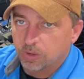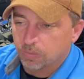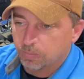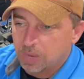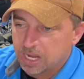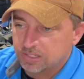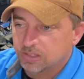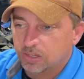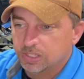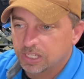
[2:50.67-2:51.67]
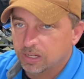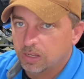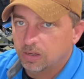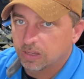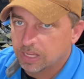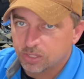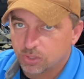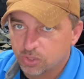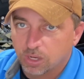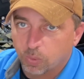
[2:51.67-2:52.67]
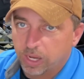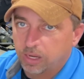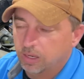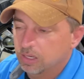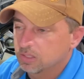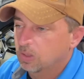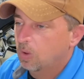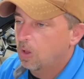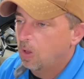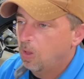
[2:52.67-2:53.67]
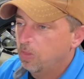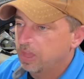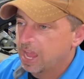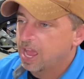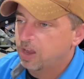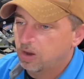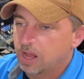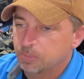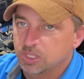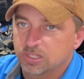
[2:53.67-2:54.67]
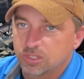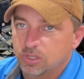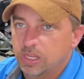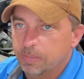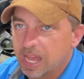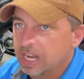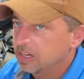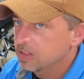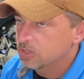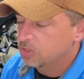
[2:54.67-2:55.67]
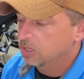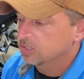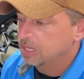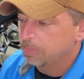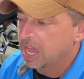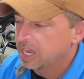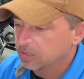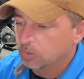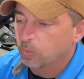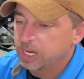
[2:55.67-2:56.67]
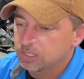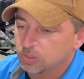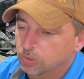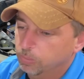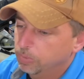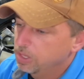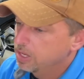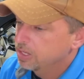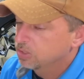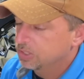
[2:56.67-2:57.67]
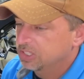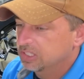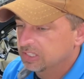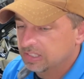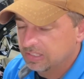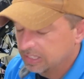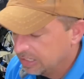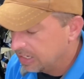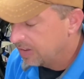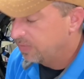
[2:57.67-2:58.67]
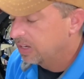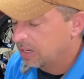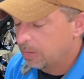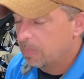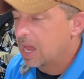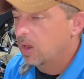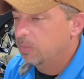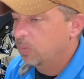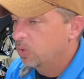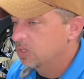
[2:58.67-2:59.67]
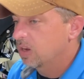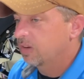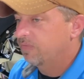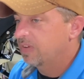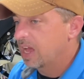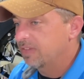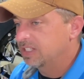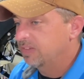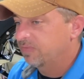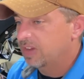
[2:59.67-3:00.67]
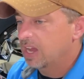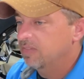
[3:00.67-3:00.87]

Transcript: minus 1,300, and that's your truck weight. And so all the adder options that you keep adding to these trucks keep adding the weight to them. So it's a significant amount. I mean, we're talking, I've seen 500 to